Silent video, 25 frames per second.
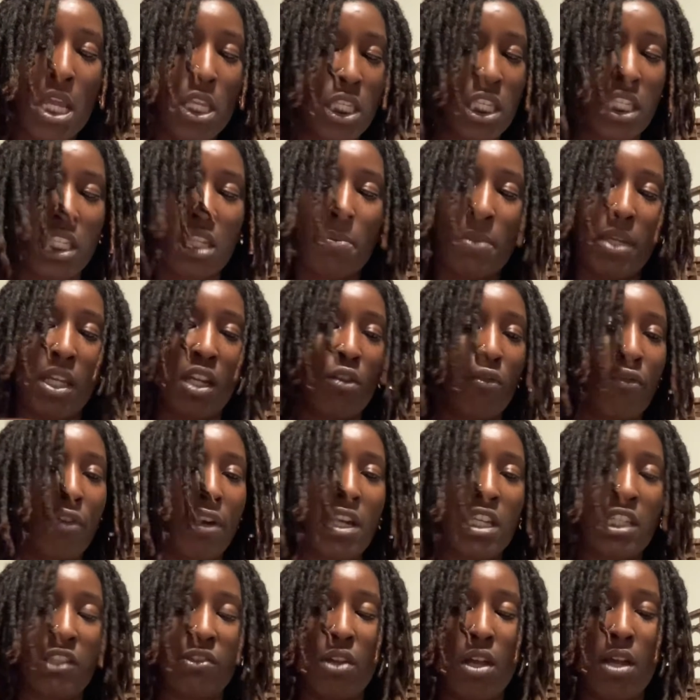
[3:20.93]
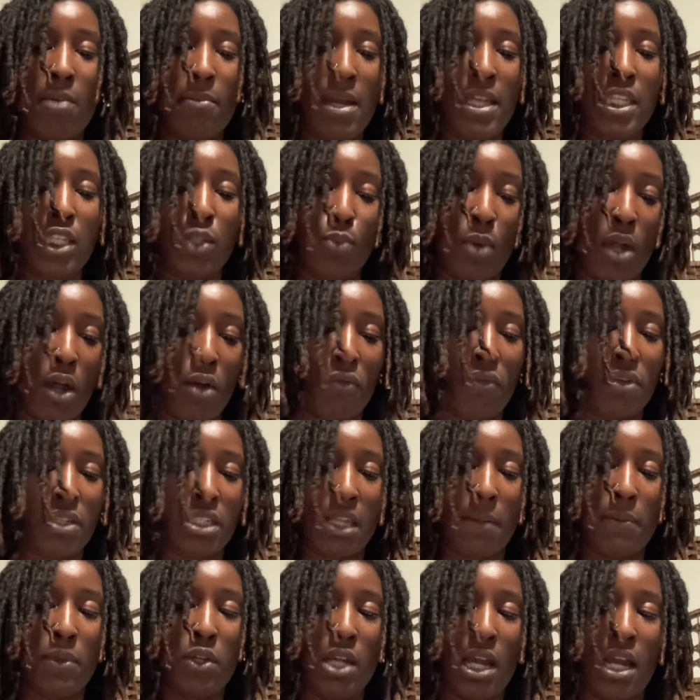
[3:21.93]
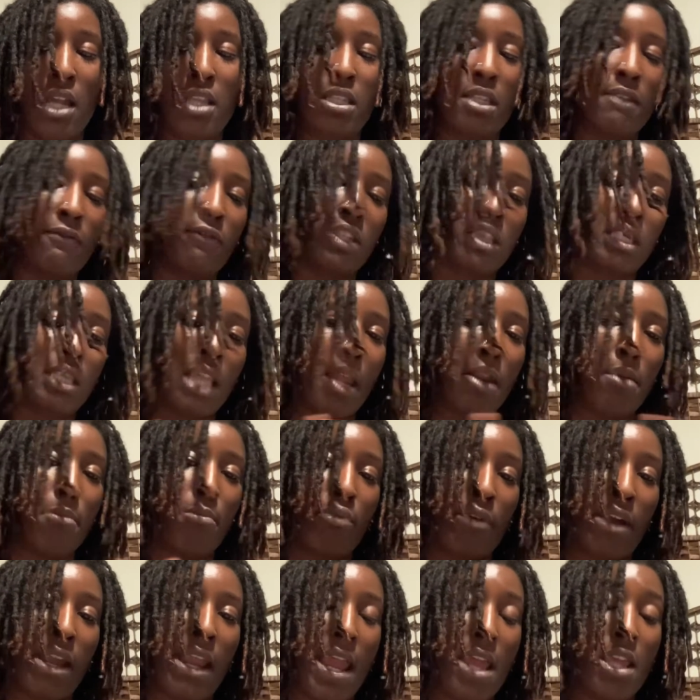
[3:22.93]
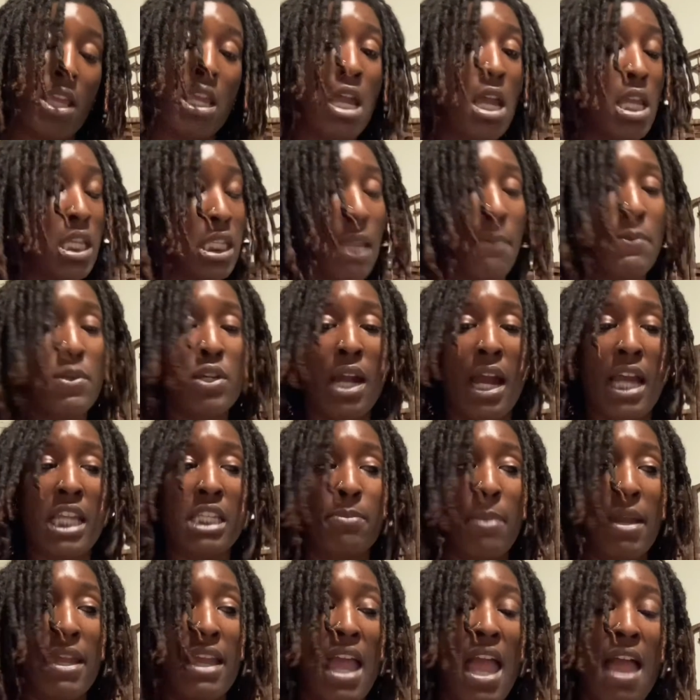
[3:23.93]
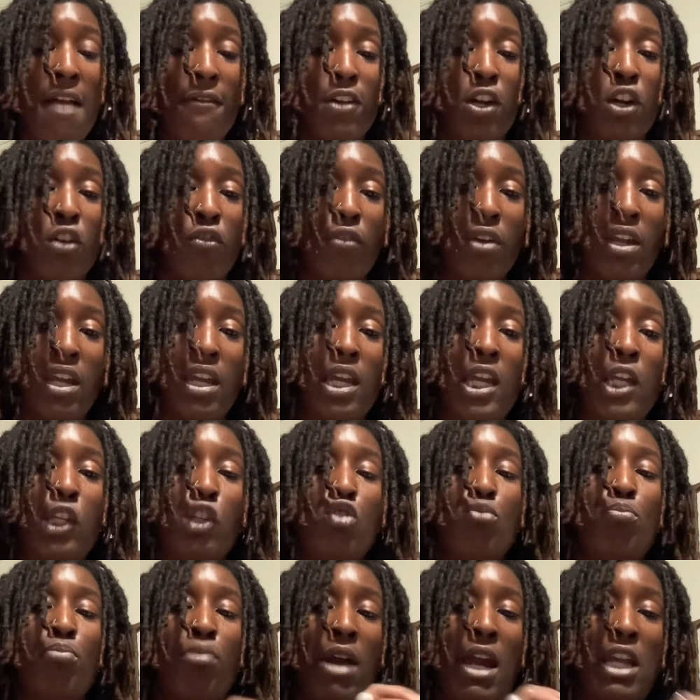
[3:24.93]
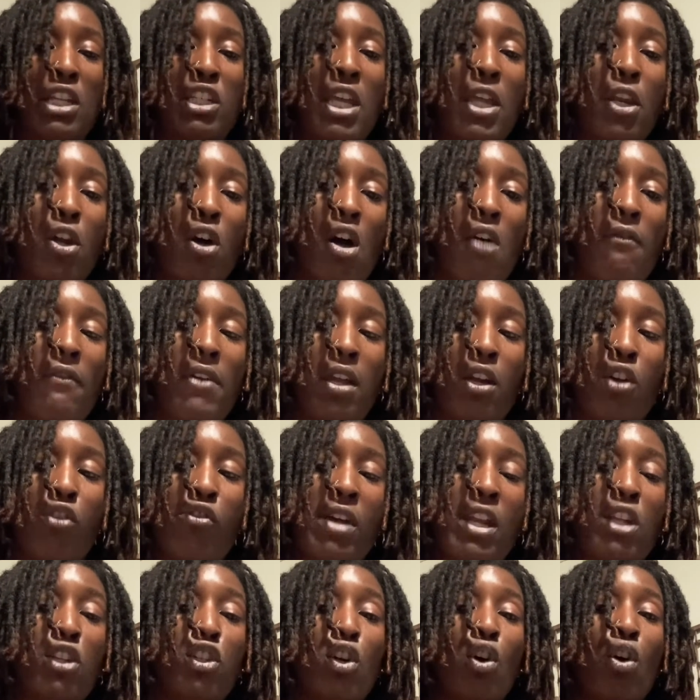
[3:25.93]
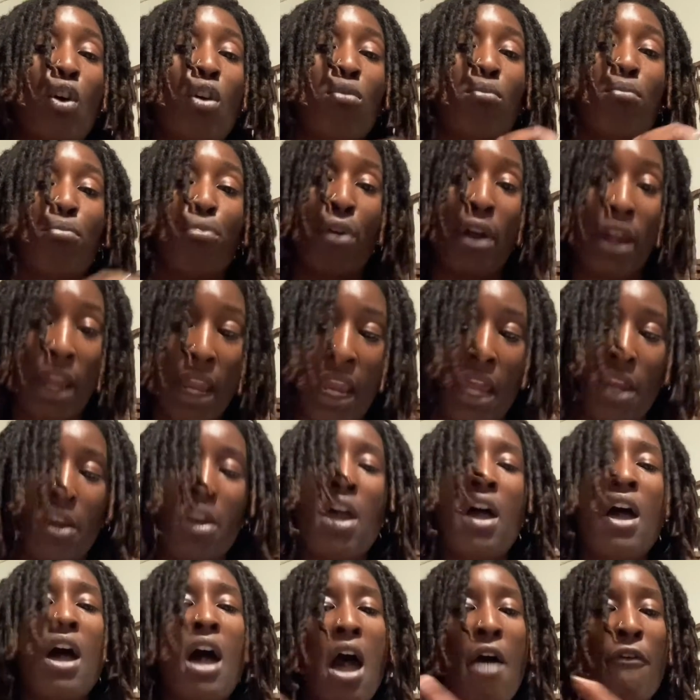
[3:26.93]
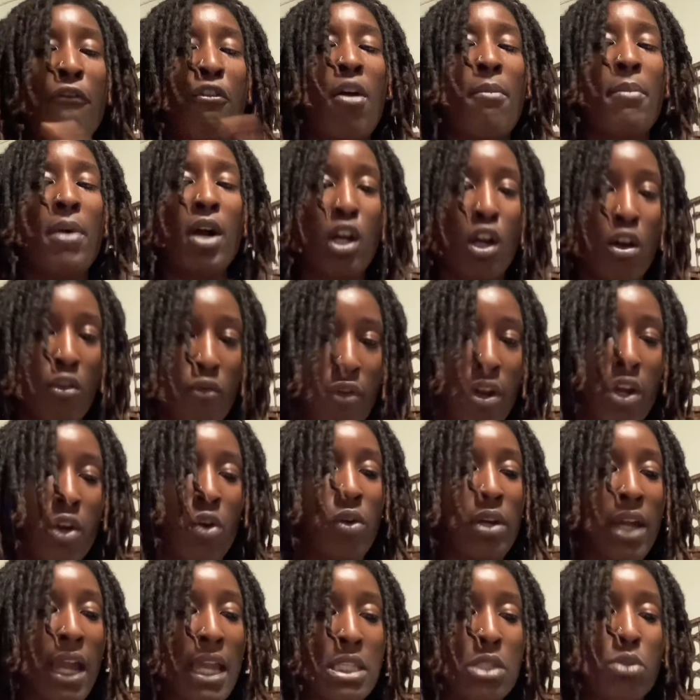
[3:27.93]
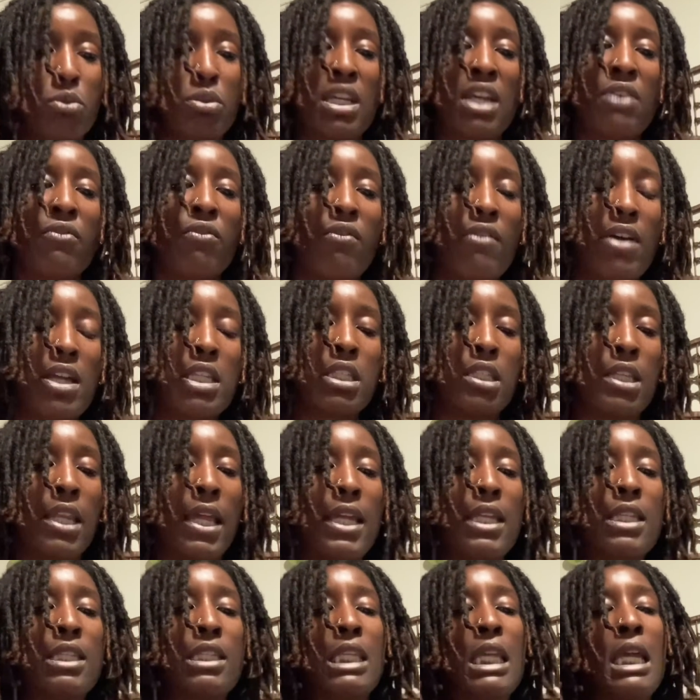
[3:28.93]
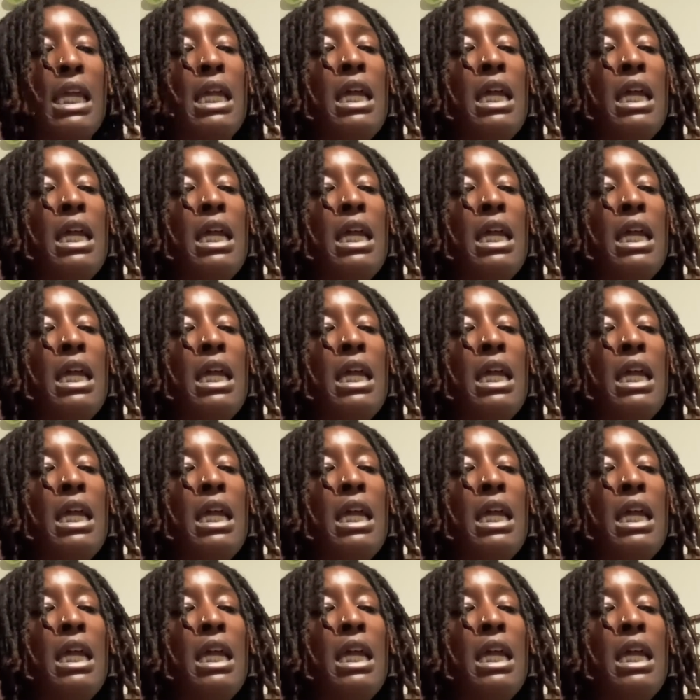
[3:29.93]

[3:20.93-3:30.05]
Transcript: This can be careers um, as well for some of you guys if it's not a brand. Some of you guys might have a career and you branch that off and created your own brand from a career, okay? So take what resonates.